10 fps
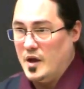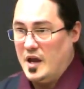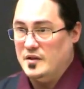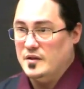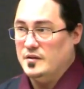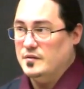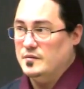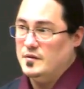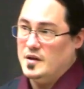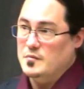and
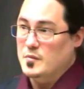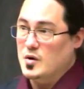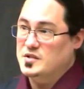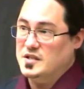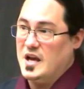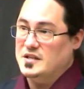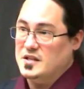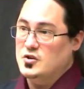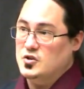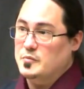in most cases,
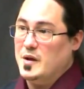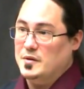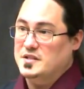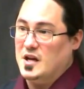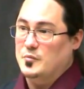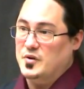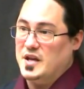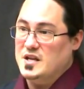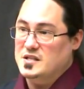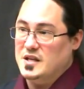you should be able to tell
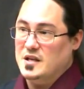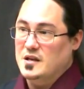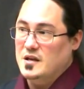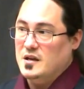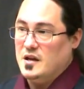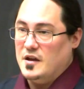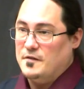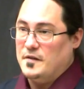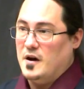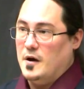pretty easily
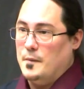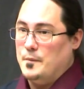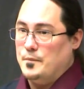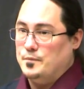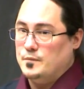if, um,